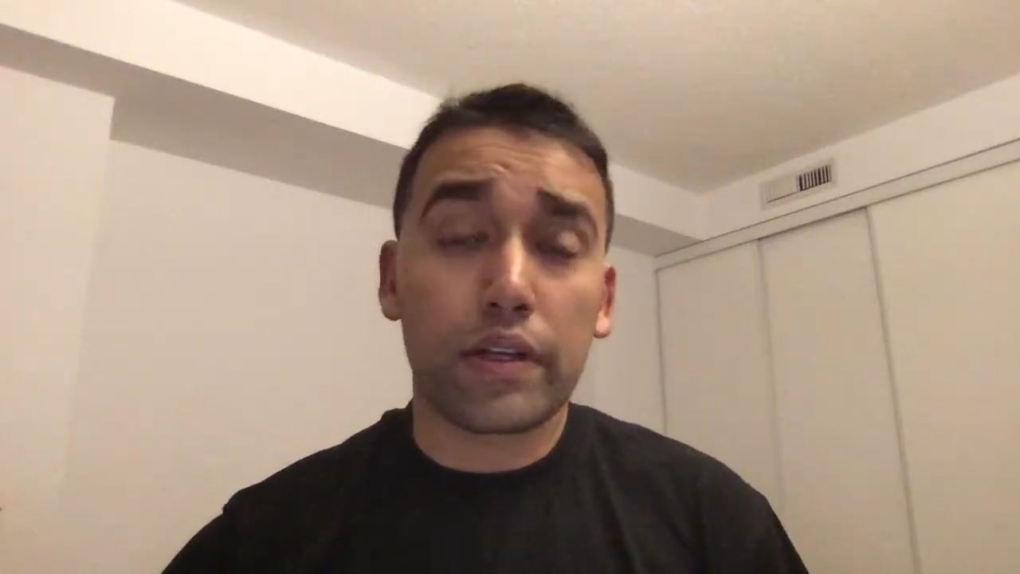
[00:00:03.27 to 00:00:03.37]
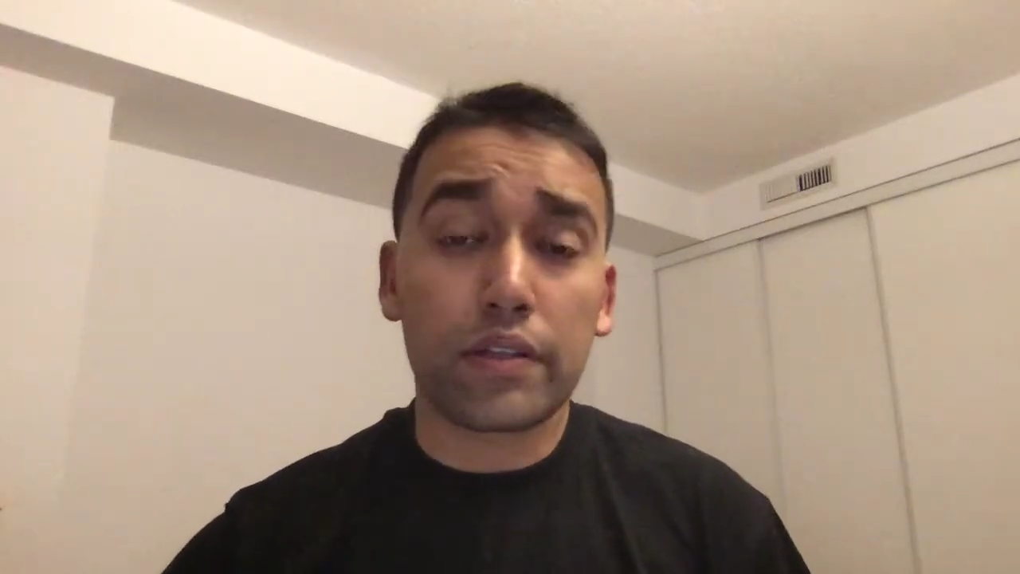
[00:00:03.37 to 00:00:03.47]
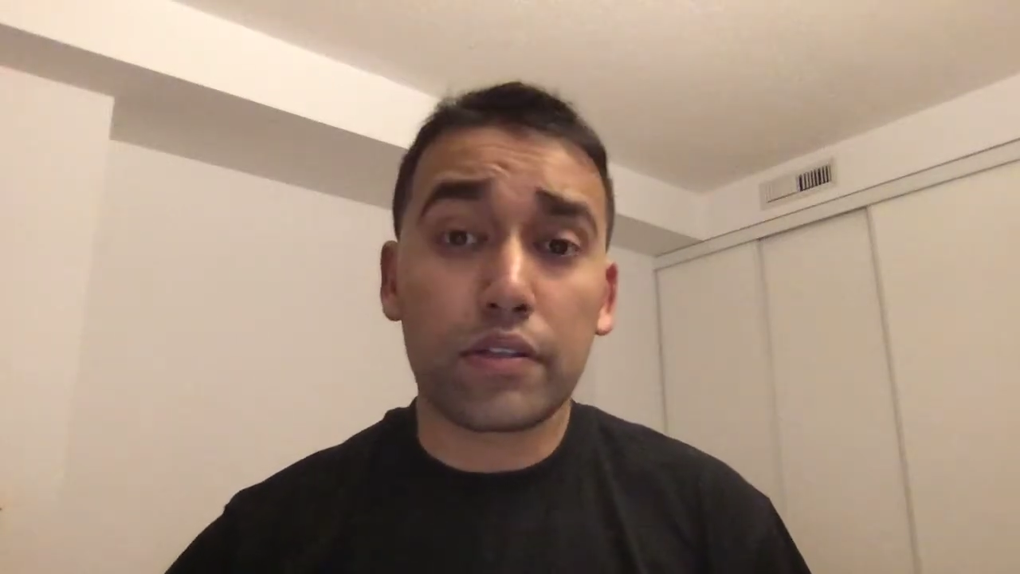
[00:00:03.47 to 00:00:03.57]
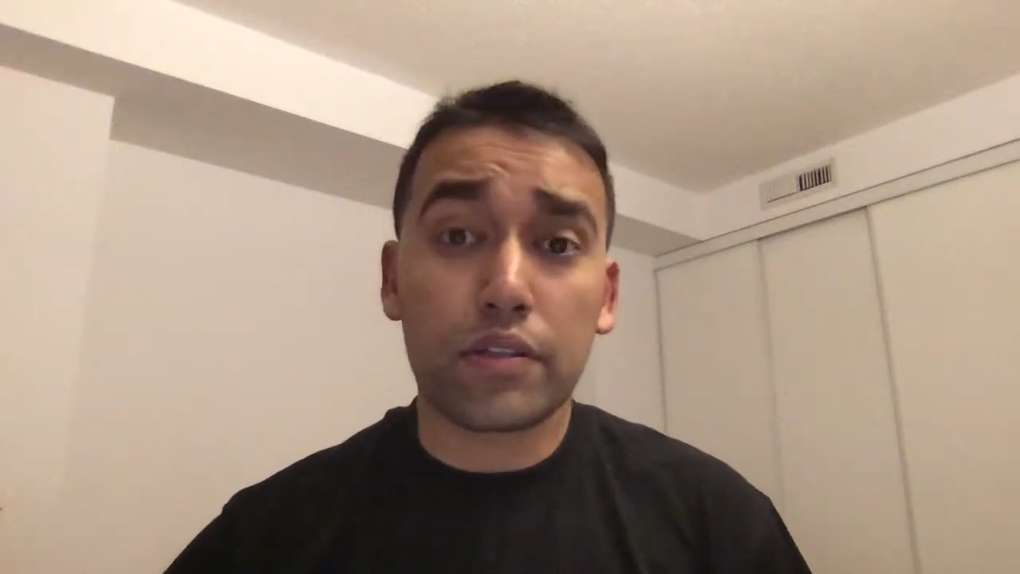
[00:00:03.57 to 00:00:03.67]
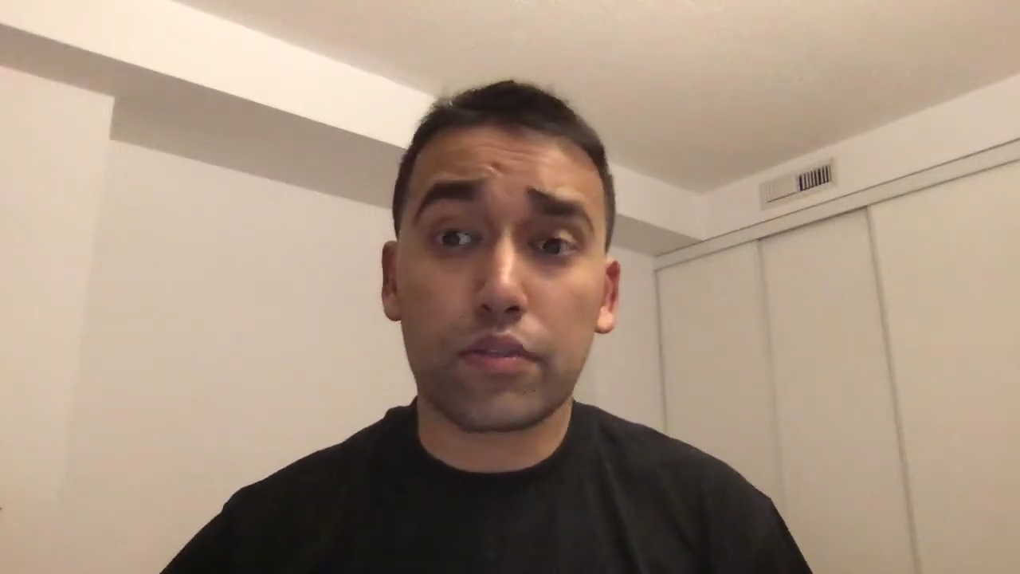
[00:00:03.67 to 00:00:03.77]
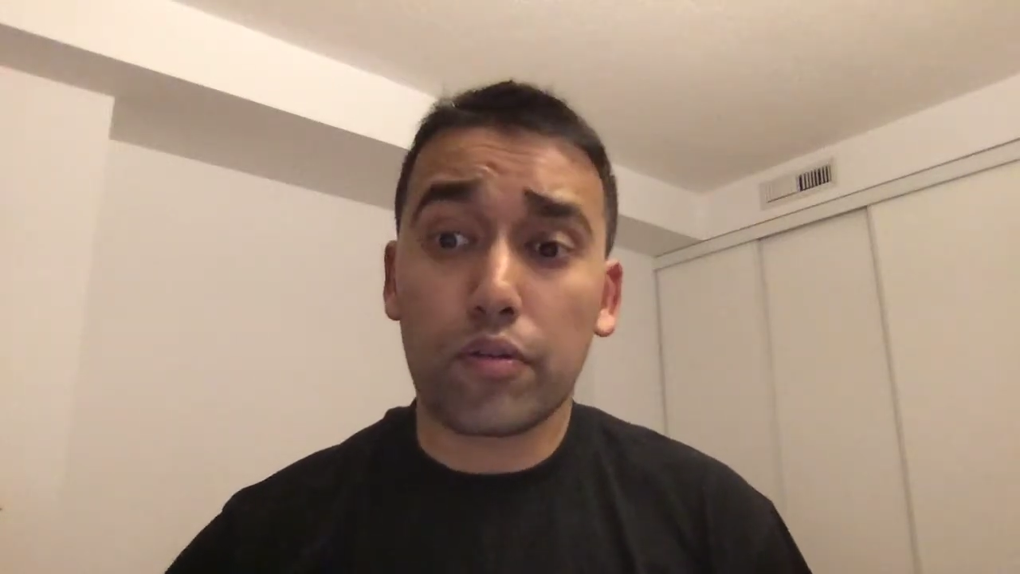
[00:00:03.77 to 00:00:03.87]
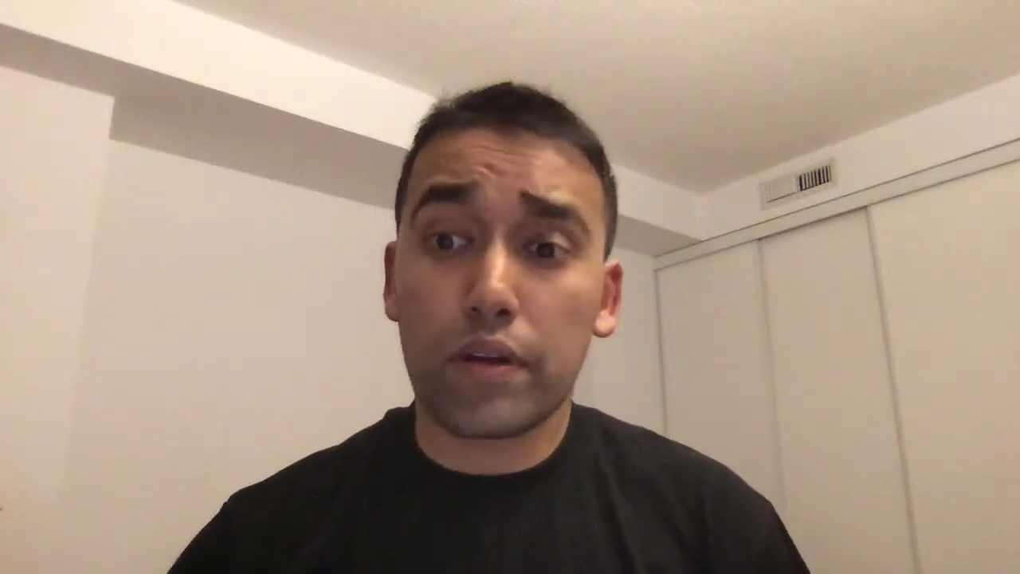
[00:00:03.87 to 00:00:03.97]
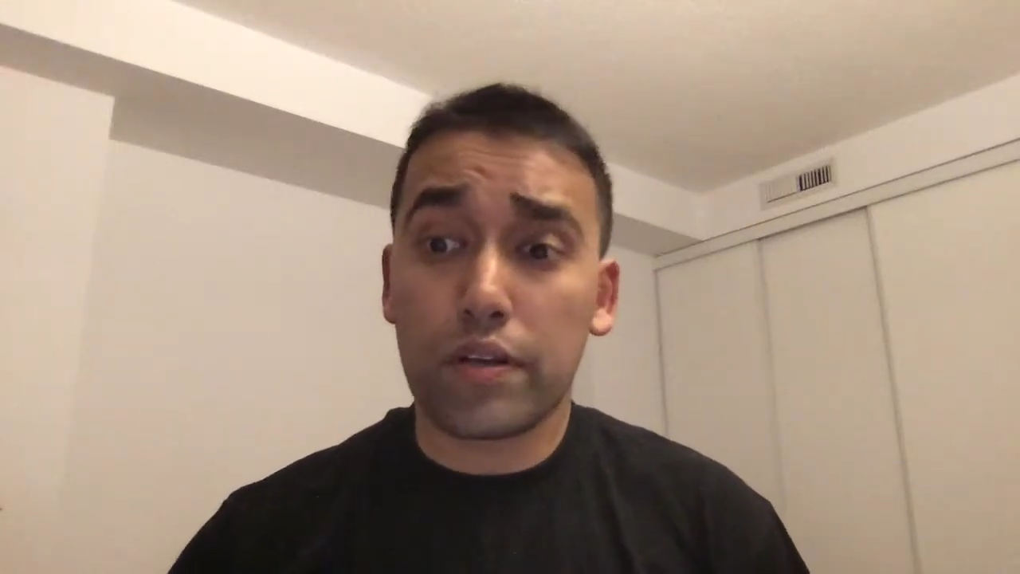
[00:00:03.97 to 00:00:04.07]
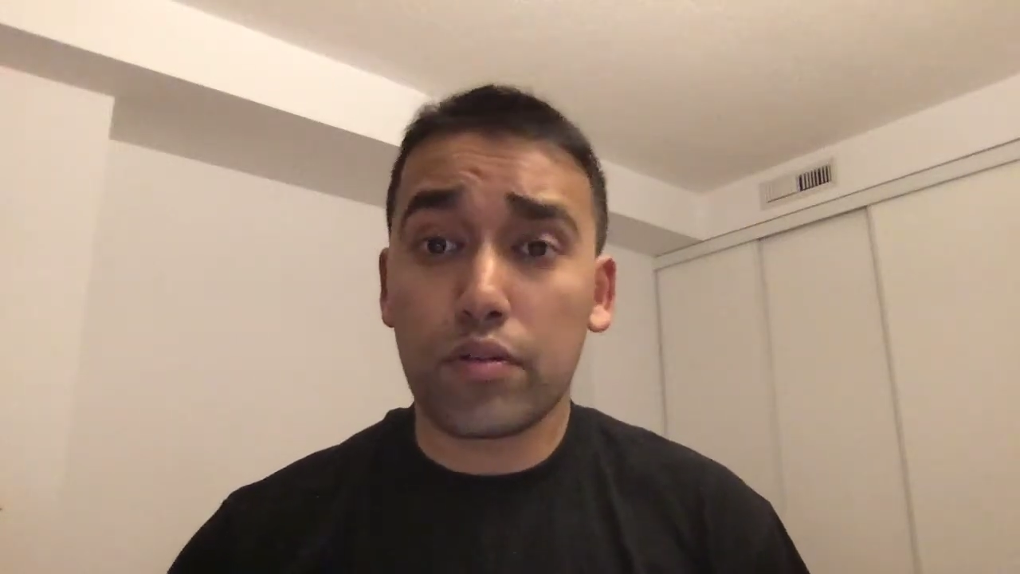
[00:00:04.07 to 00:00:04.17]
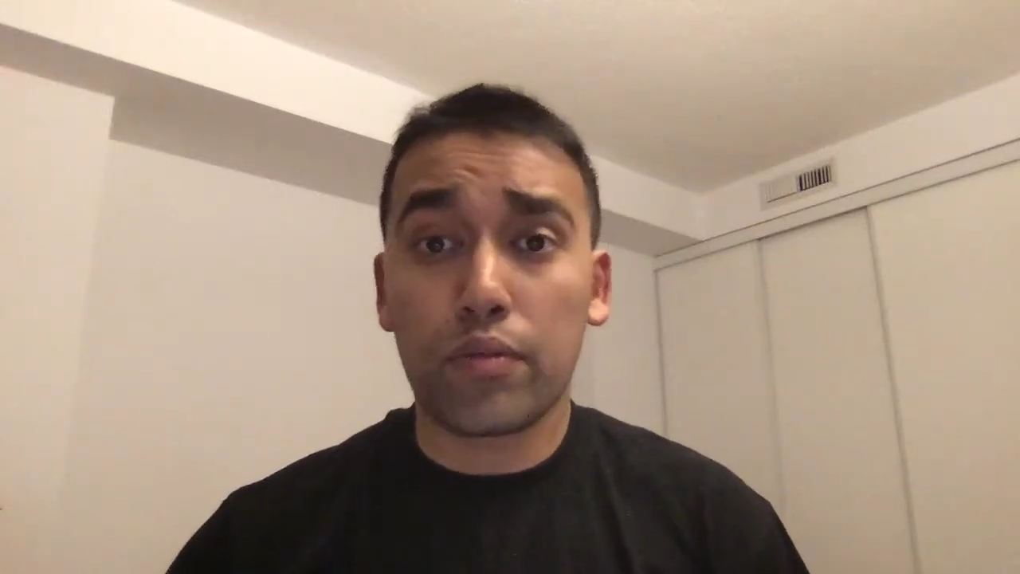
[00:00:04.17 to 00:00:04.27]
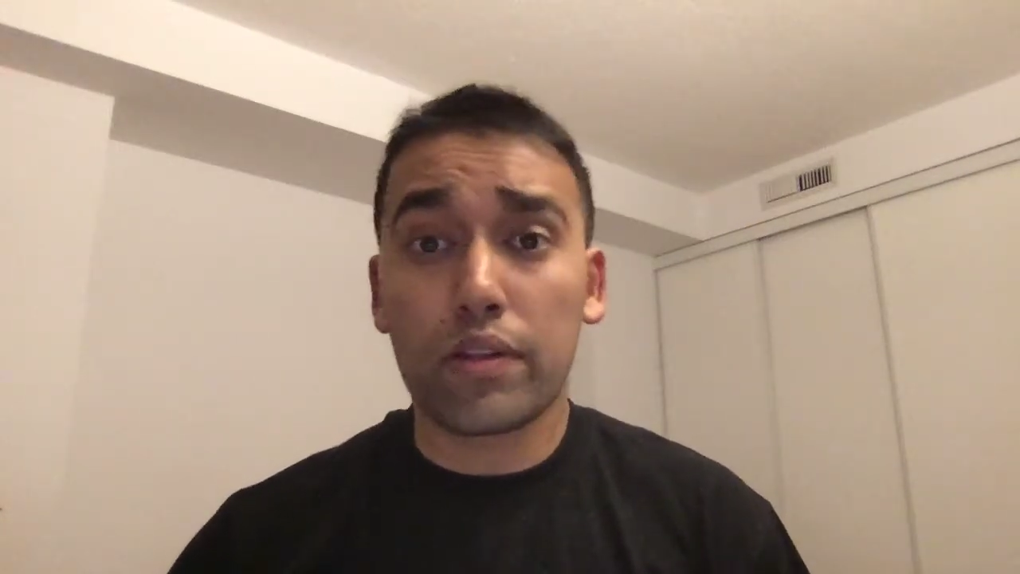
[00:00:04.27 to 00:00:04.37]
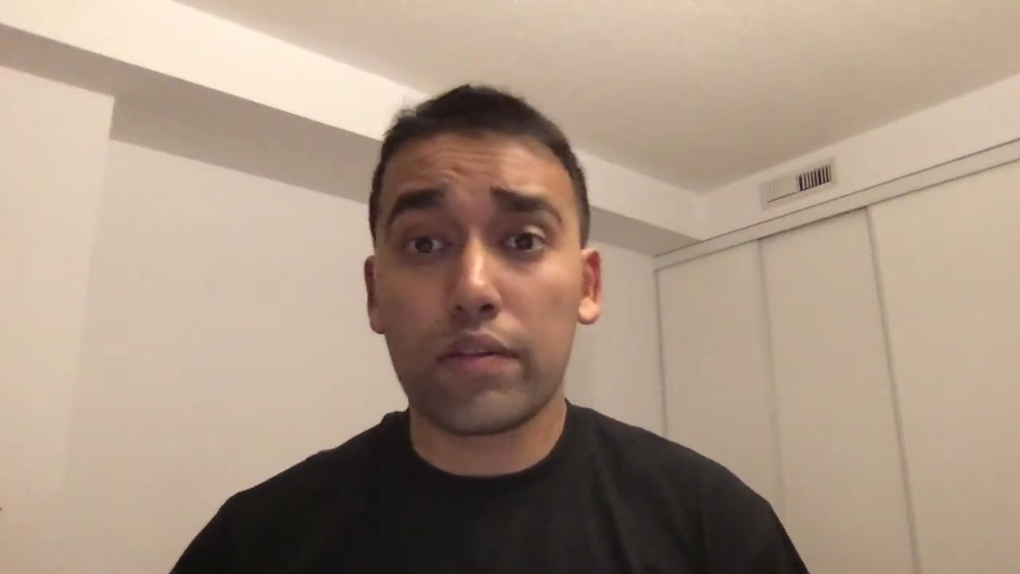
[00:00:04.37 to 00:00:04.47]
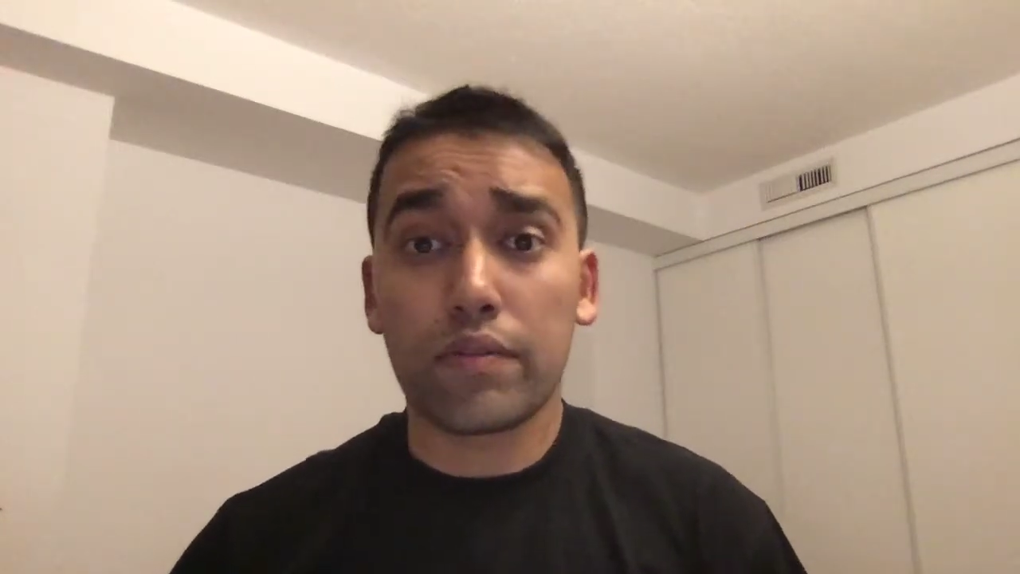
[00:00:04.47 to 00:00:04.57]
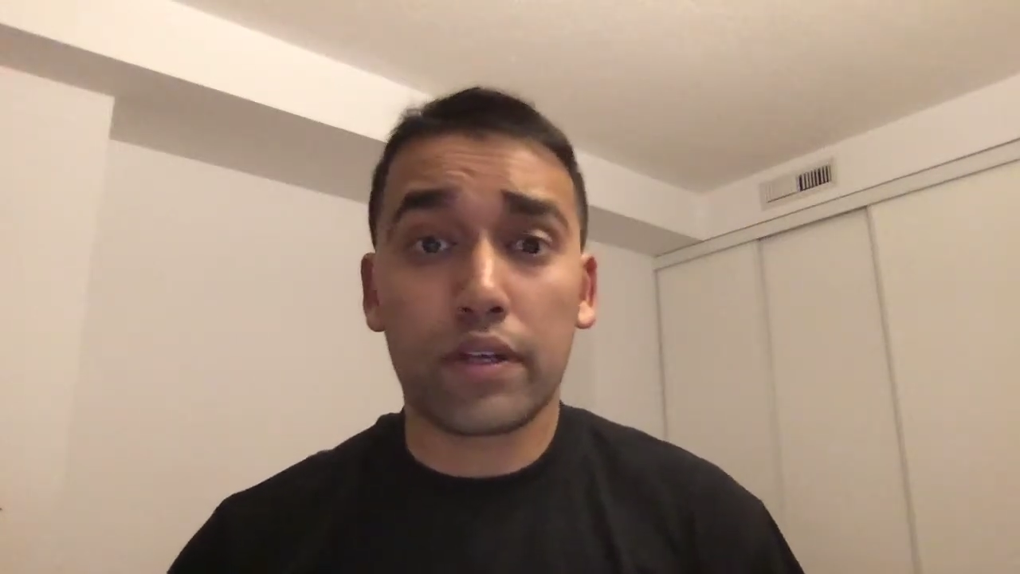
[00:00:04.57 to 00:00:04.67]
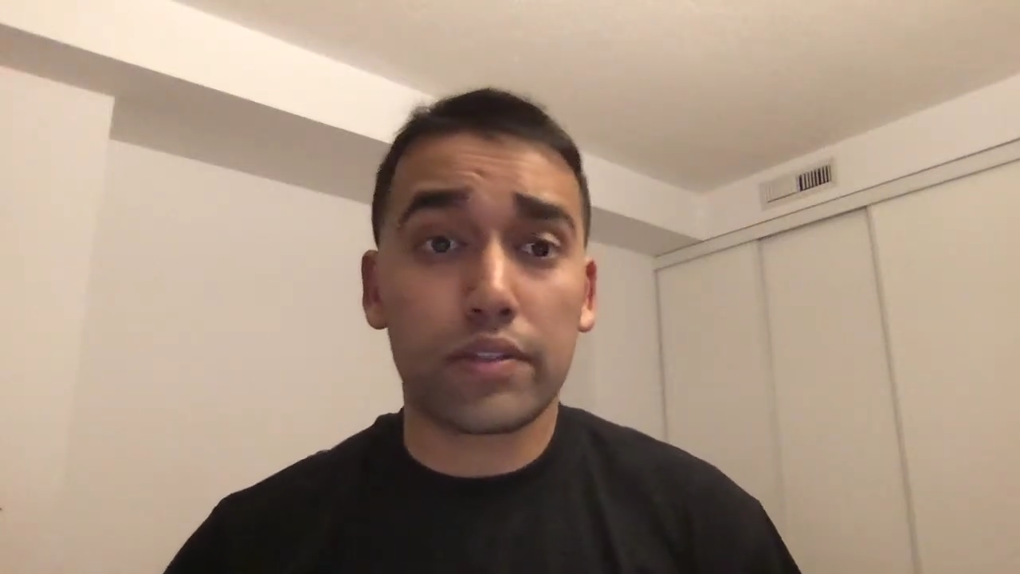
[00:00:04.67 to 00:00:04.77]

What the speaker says: and you guys already know what the fuck